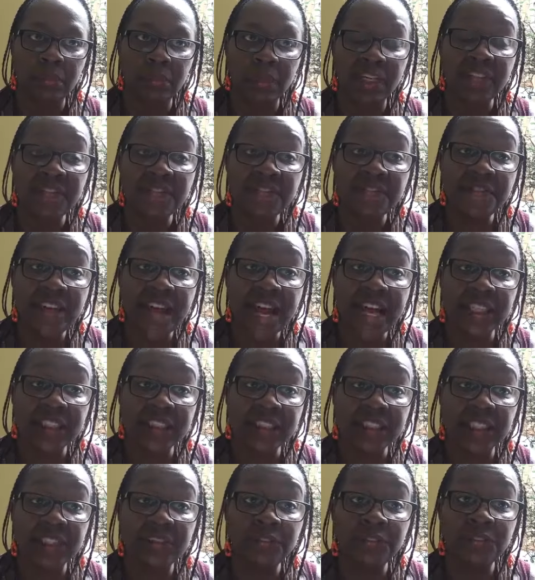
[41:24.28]
In
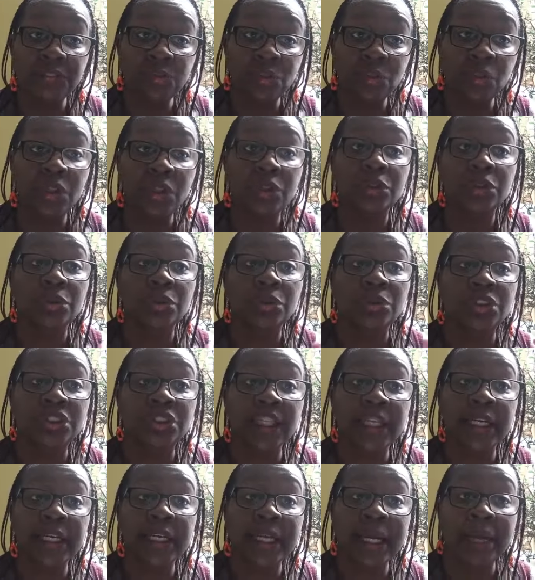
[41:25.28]
fact, if you want to
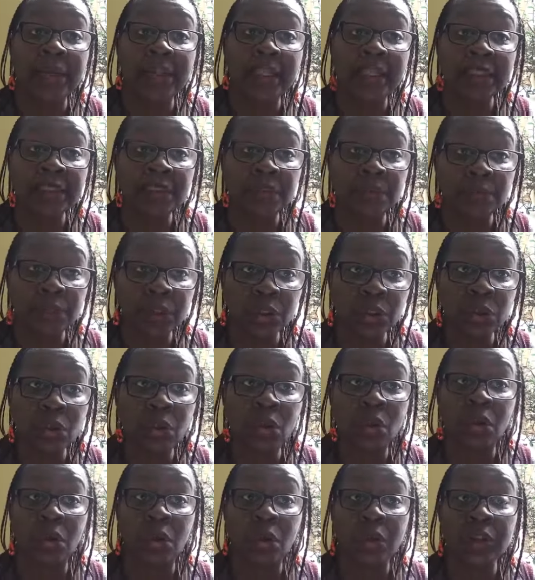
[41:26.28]
check it out, there's something
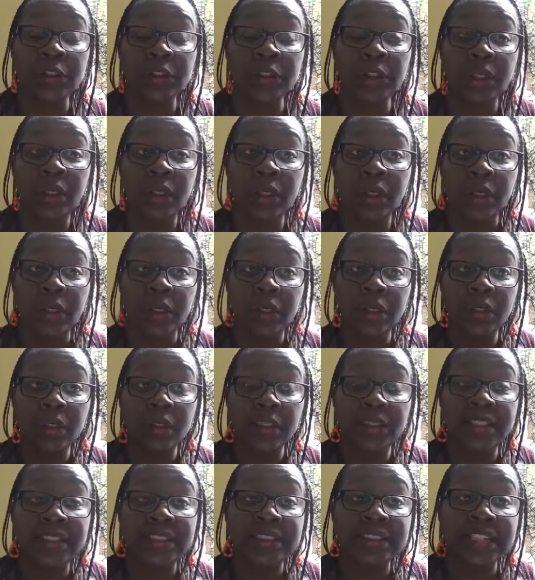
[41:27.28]
called
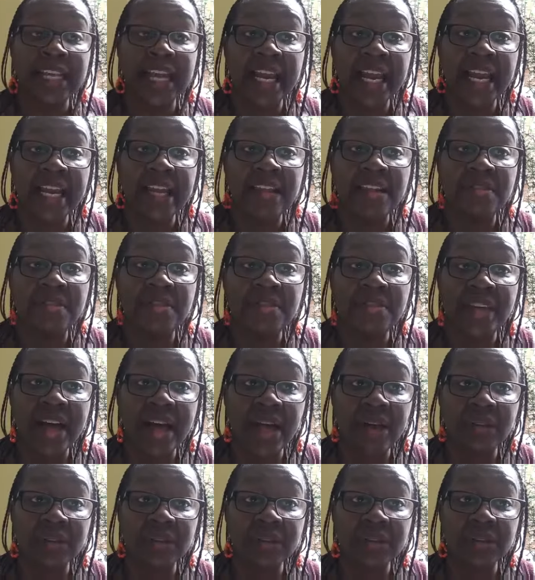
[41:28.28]
the
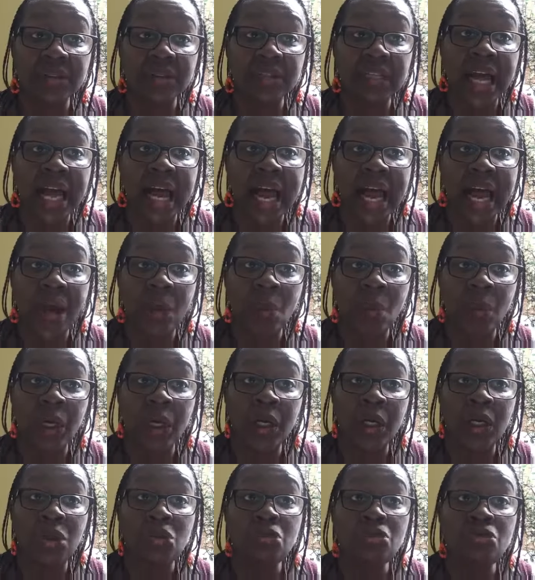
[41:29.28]
10,000
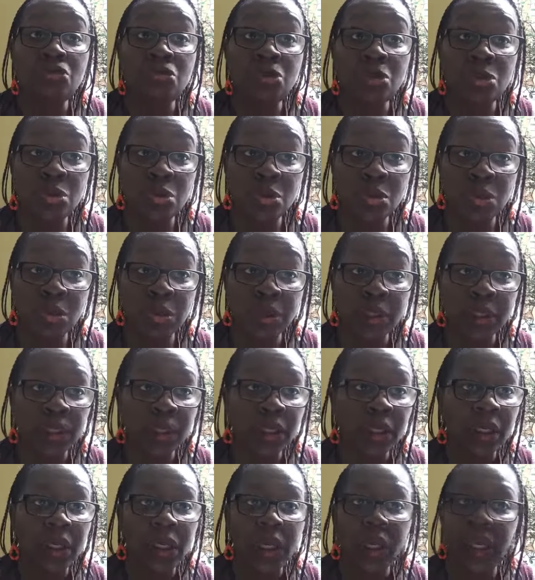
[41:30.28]
hour rule.
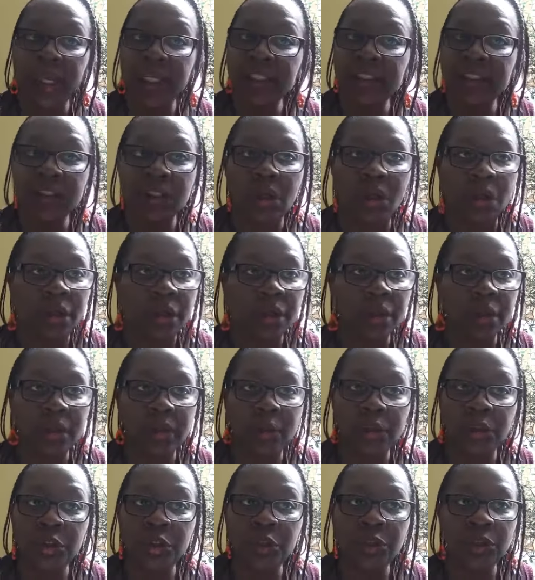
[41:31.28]
It's
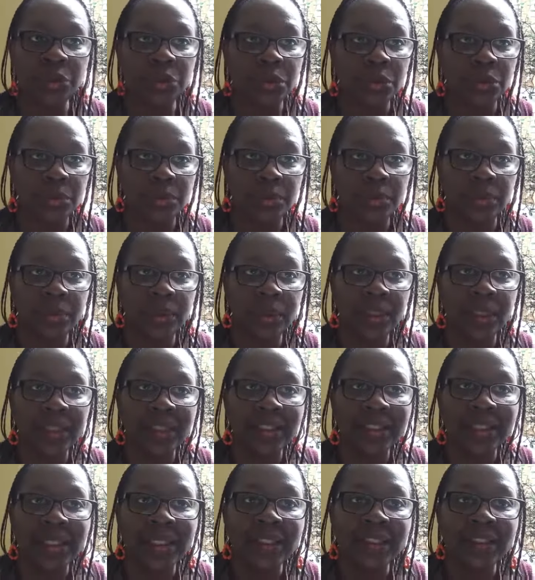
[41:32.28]
on YouTube.
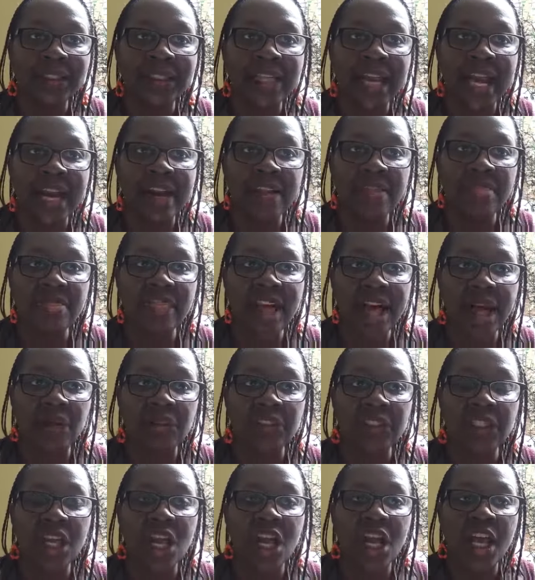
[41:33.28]
The
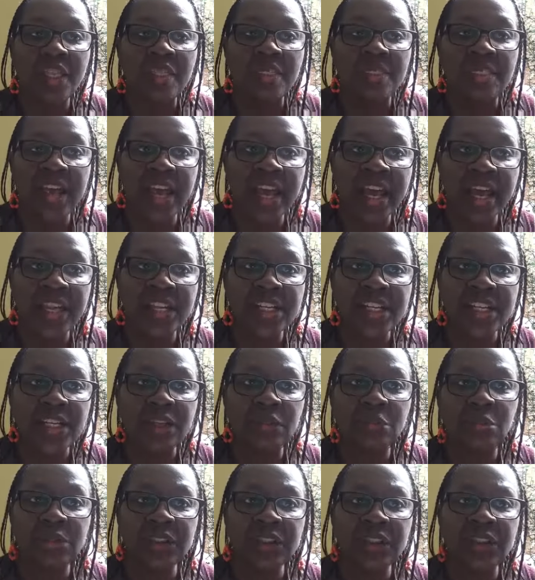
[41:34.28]
10,000. They did
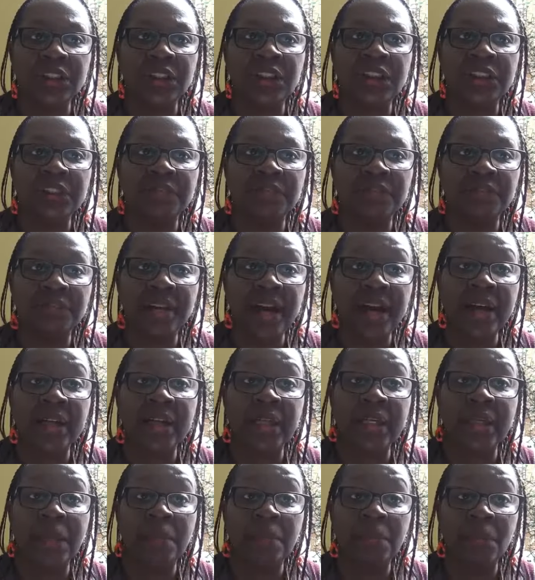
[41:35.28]
a research and found
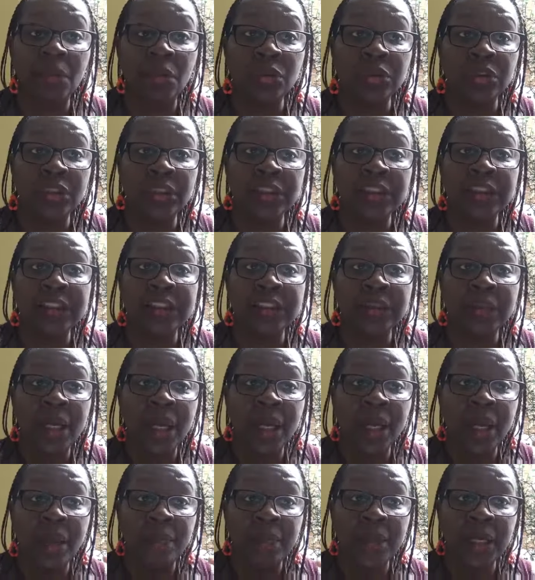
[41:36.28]
out that most of these
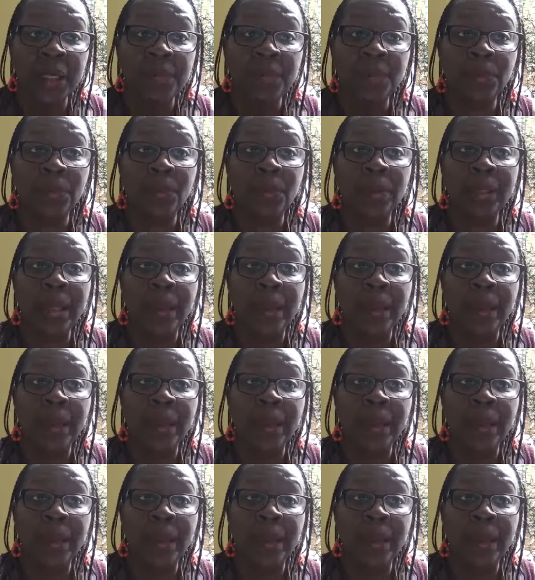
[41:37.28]
people